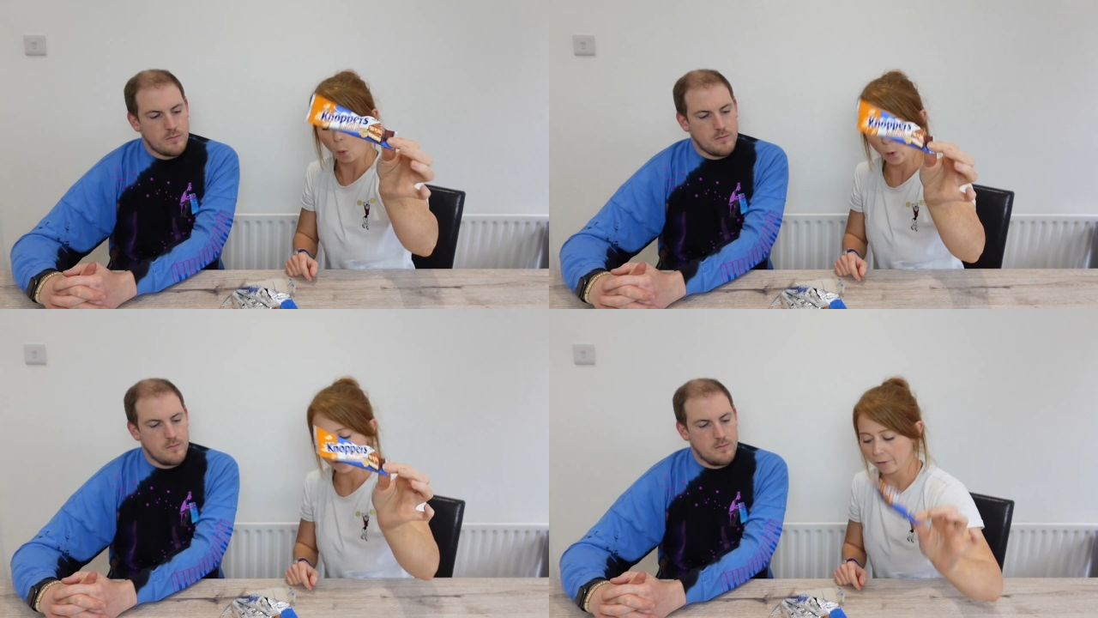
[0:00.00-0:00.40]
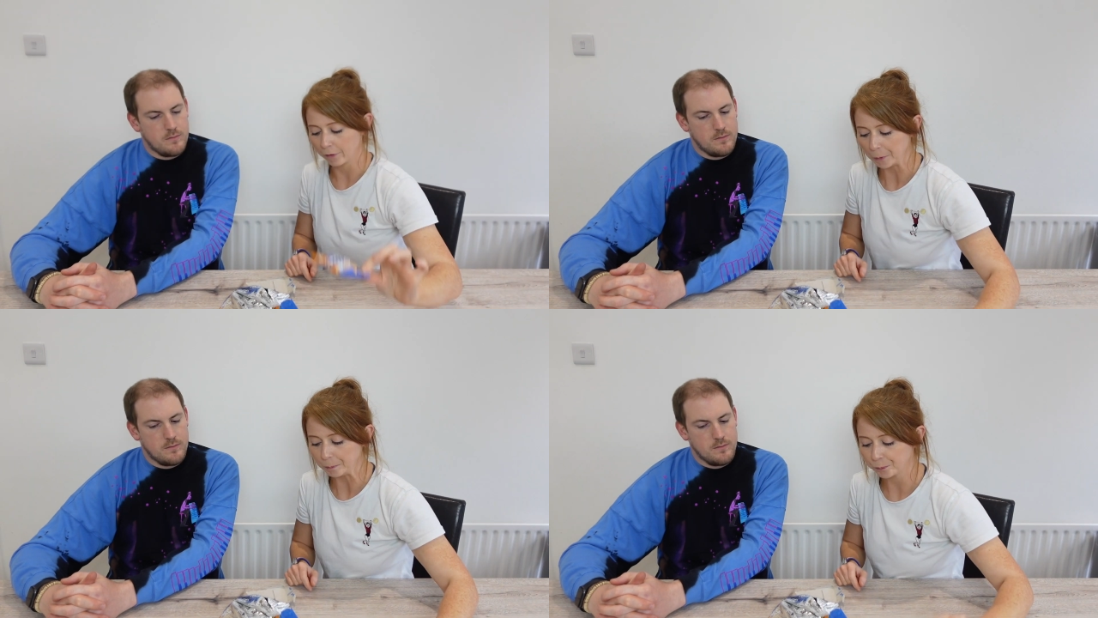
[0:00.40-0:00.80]

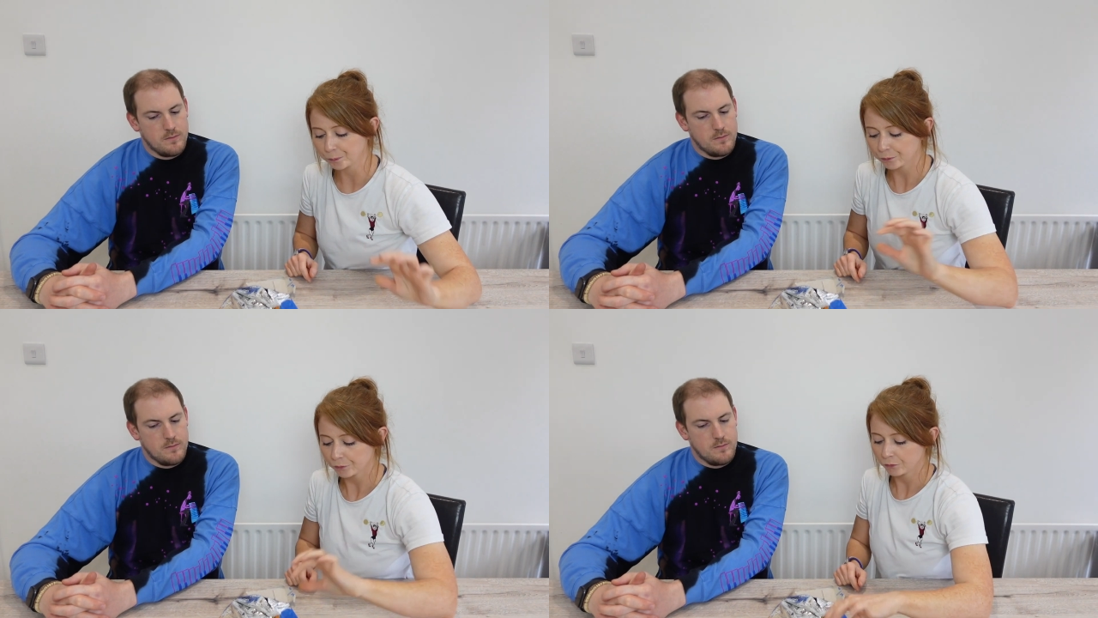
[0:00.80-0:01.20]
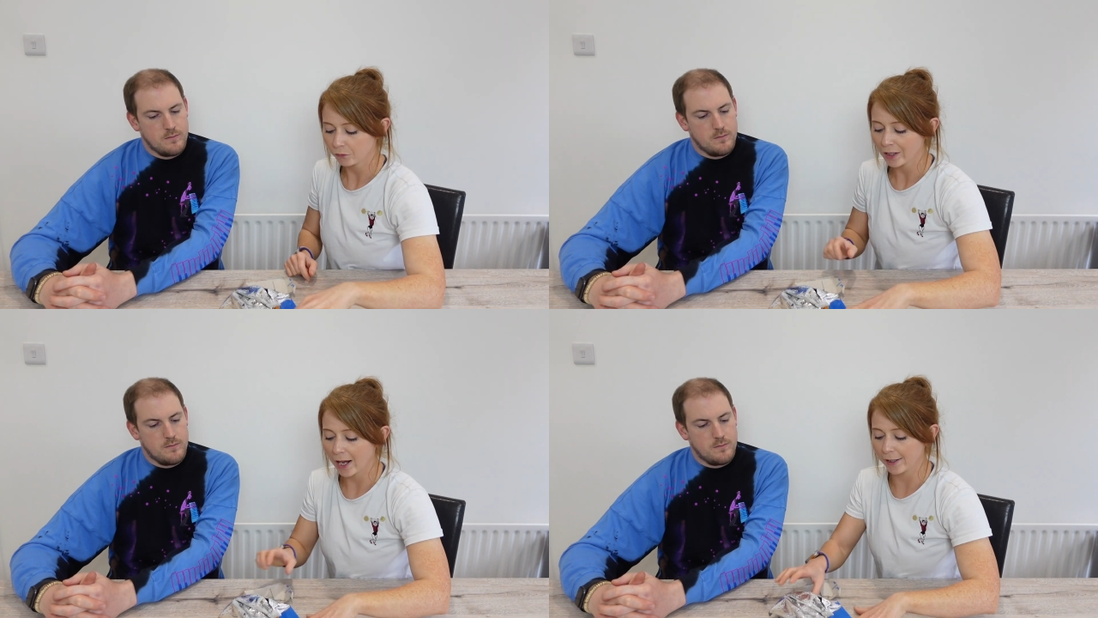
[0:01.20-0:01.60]
Speaker 1: Wonderful.
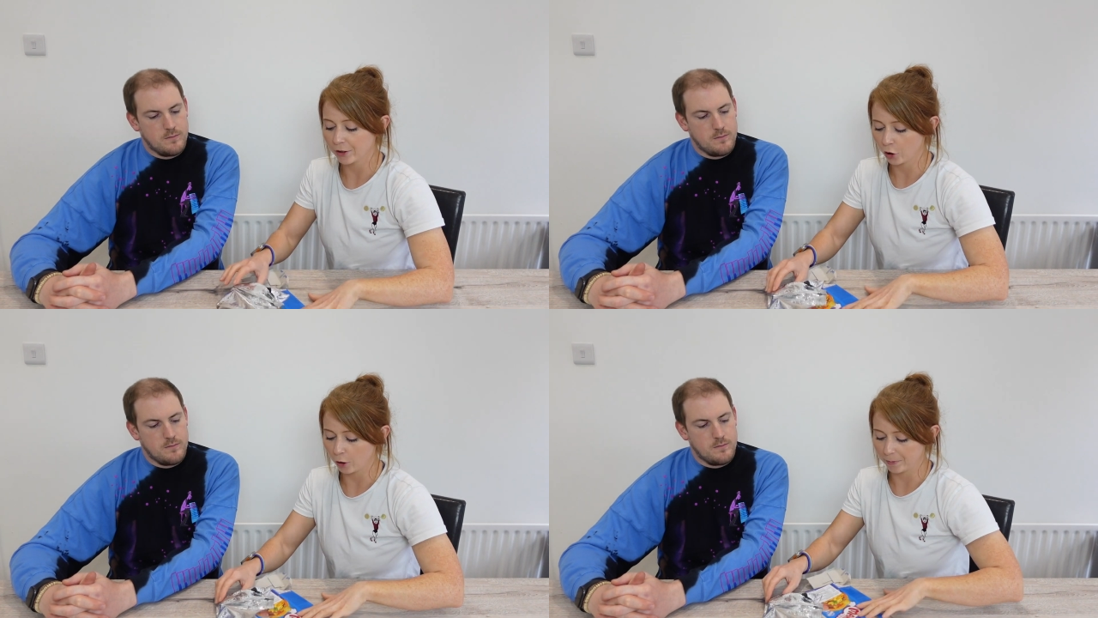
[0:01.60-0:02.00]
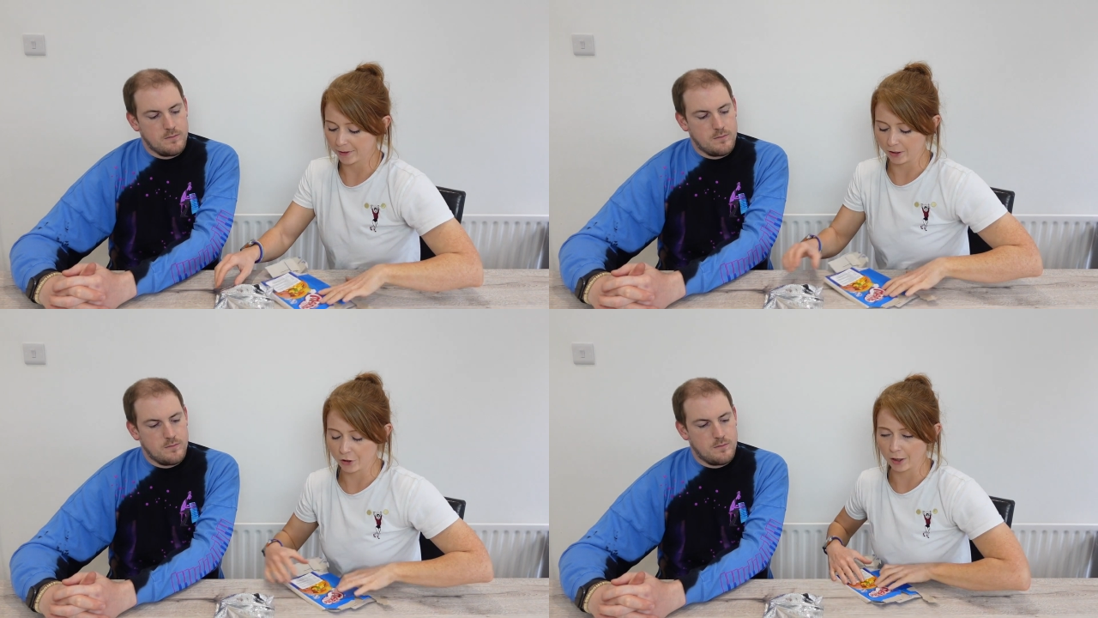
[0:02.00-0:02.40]
And in top
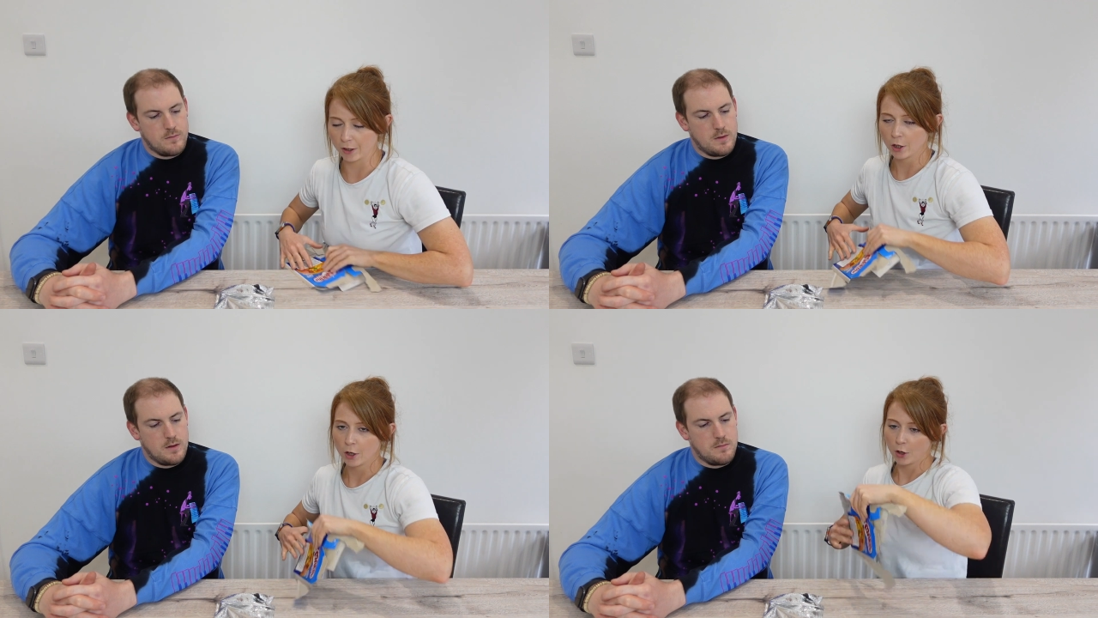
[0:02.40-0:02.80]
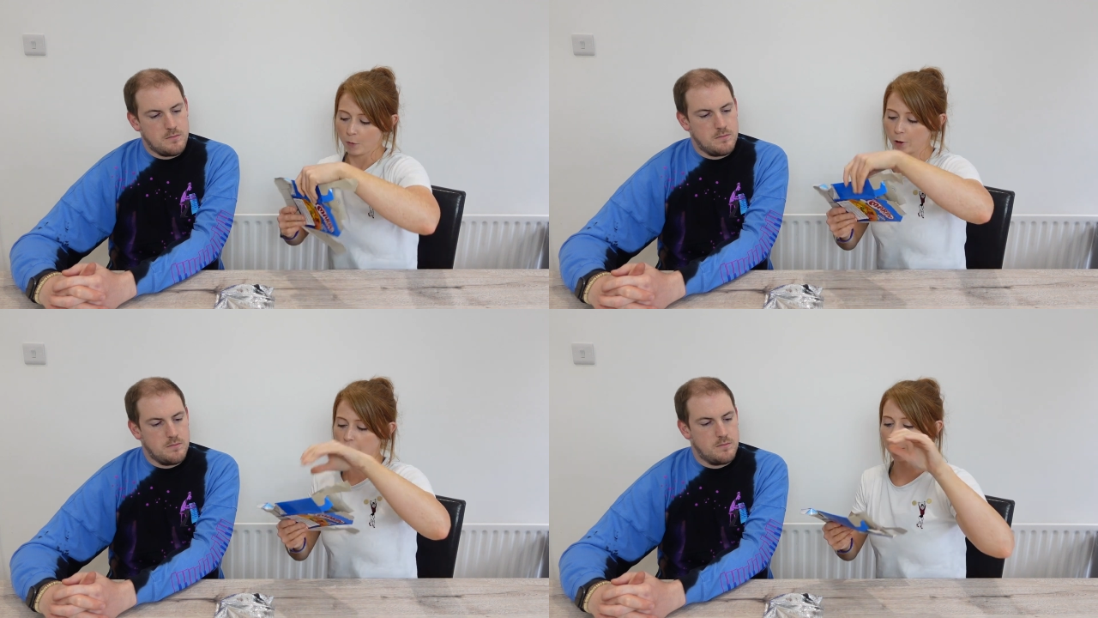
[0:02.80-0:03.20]
position,
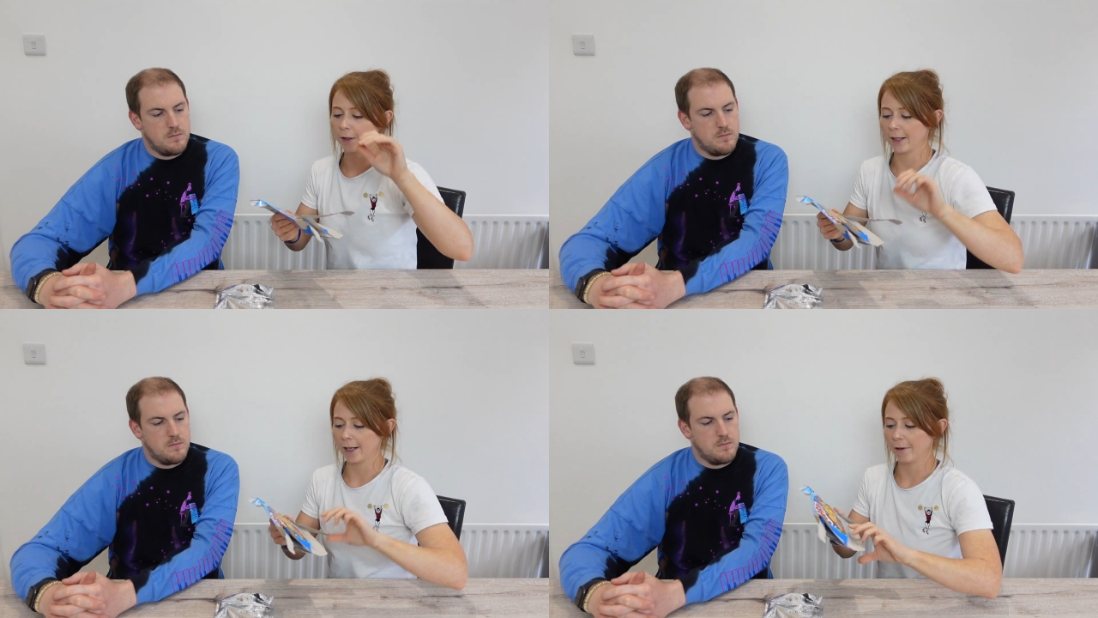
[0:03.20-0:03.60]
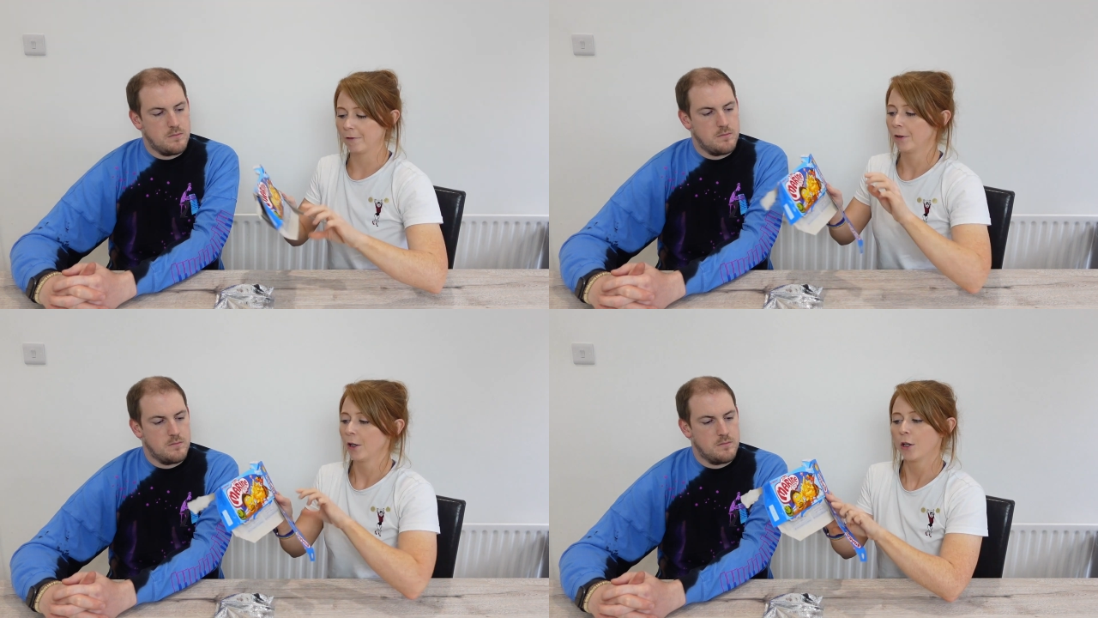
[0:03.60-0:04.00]
we're going to
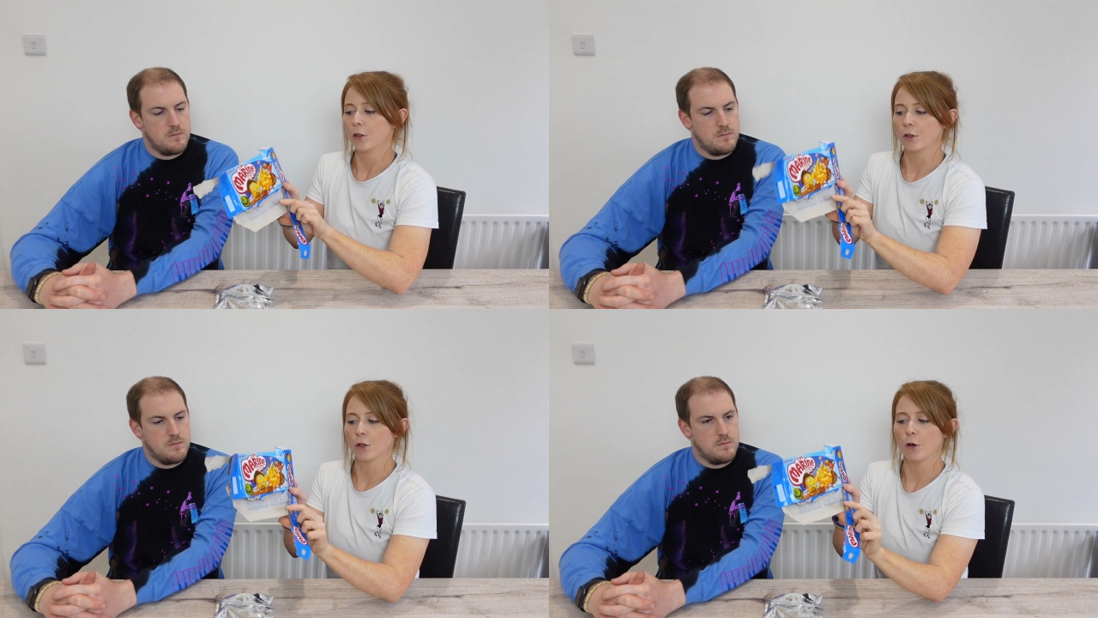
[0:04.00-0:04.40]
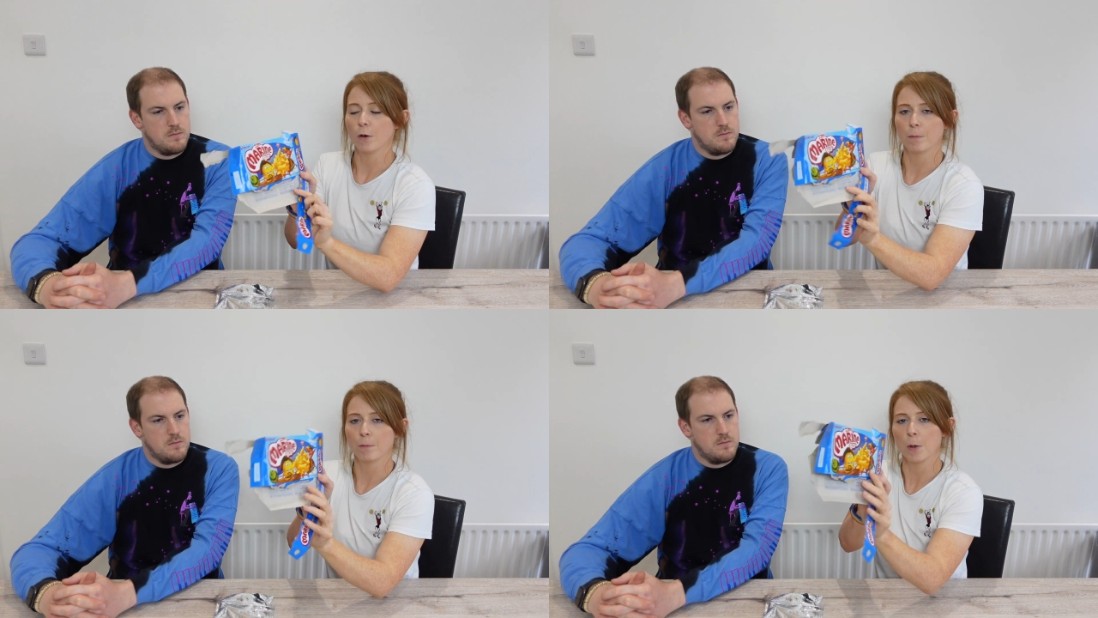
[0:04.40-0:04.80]
give the
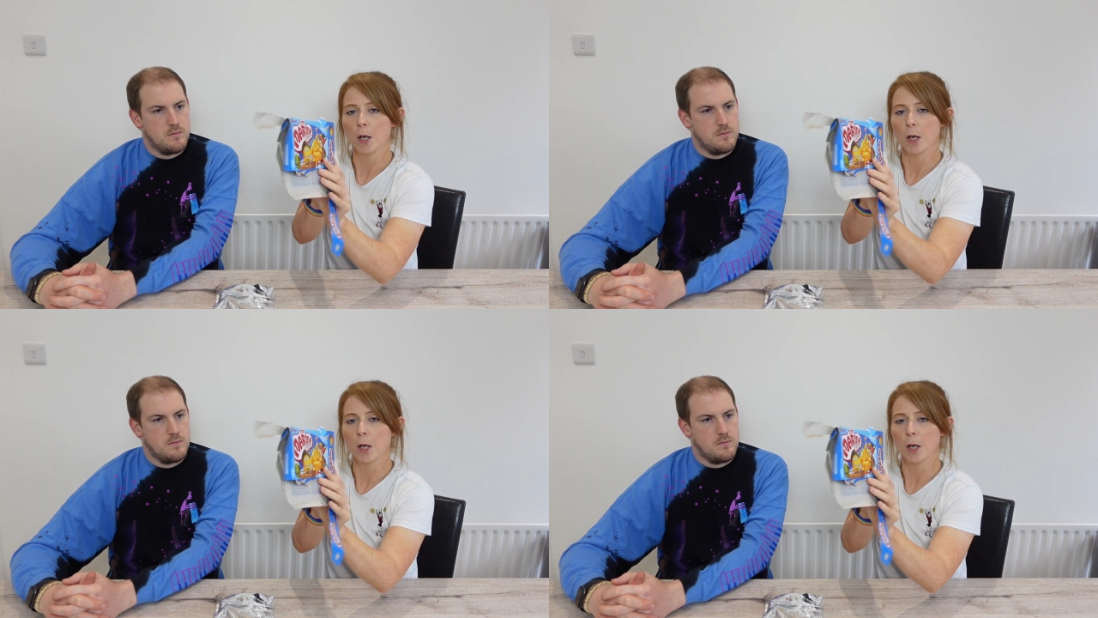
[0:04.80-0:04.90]
top